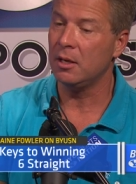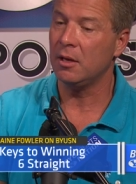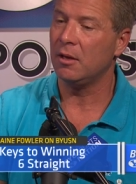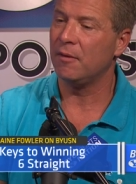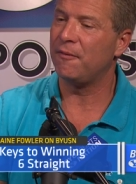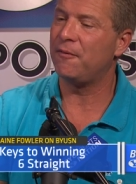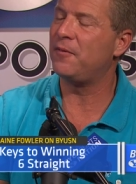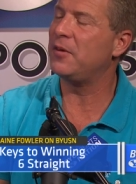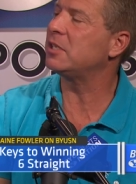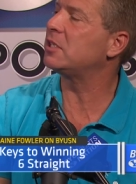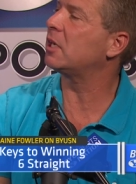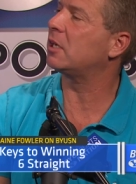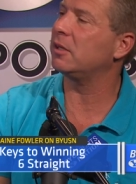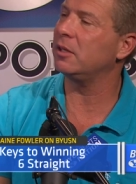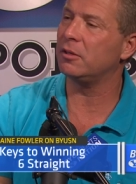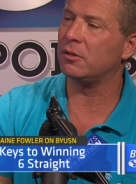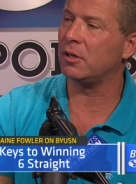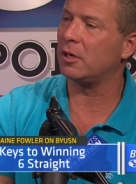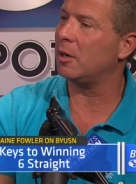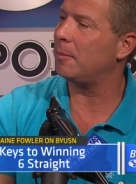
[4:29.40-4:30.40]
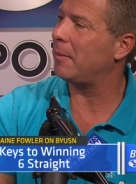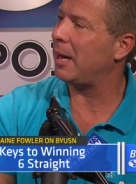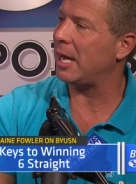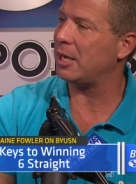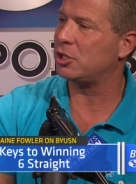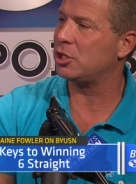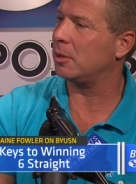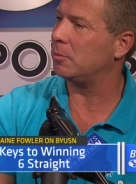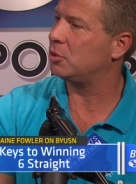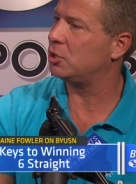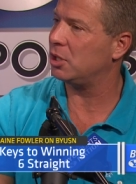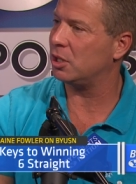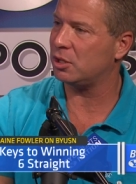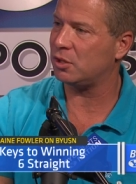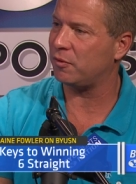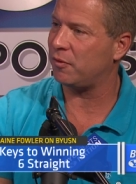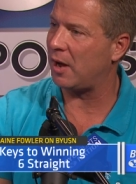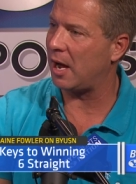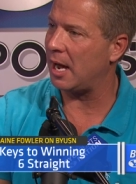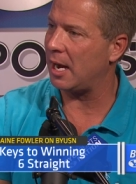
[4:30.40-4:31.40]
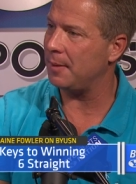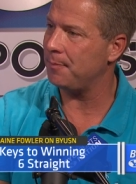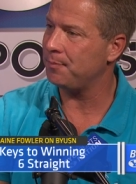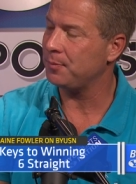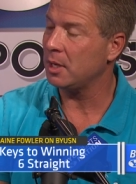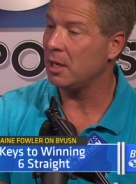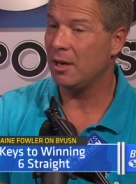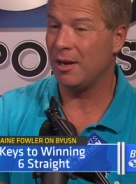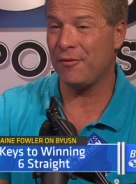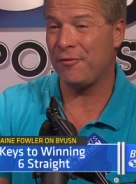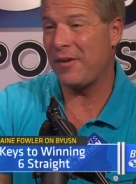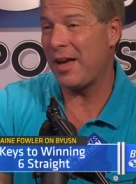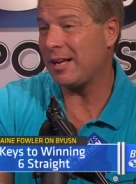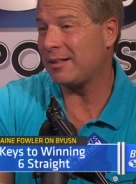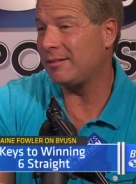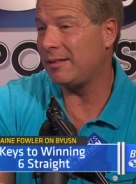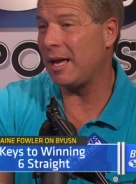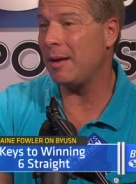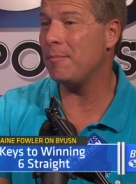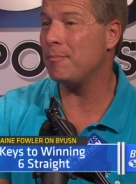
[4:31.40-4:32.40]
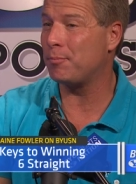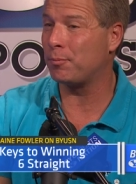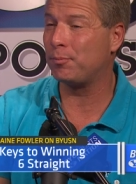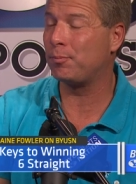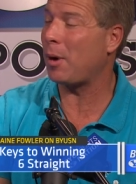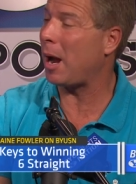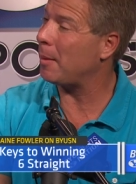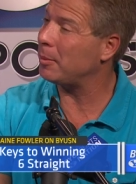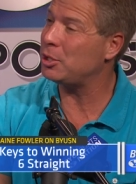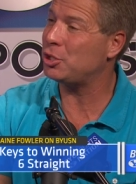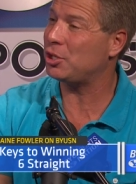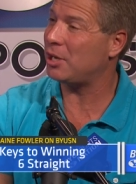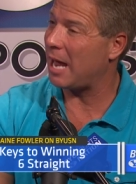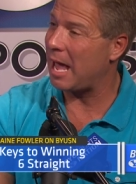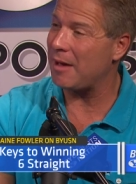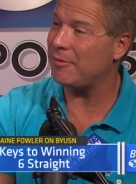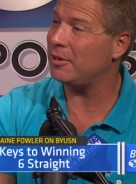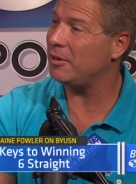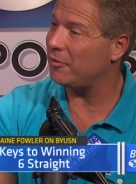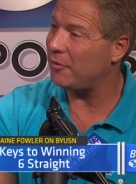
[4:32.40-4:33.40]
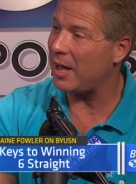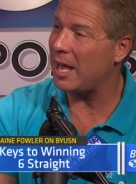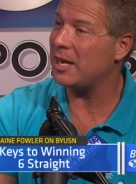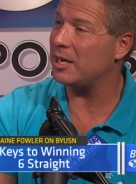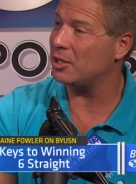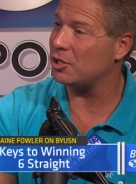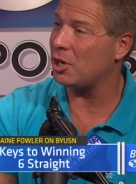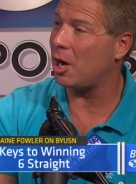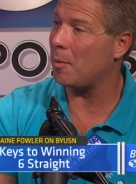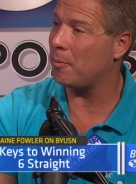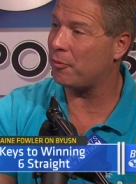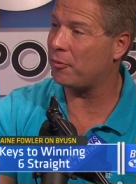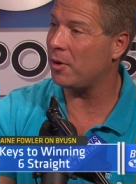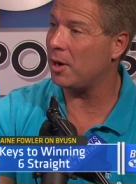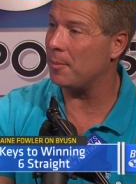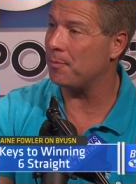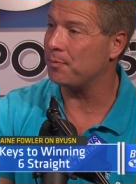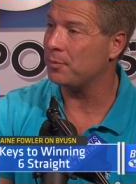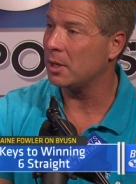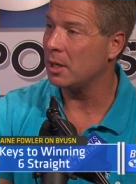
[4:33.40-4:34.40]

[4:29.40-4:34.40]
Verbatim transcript: Physically, they're going to match up just fine. In fact, they probably should have an advantage up front.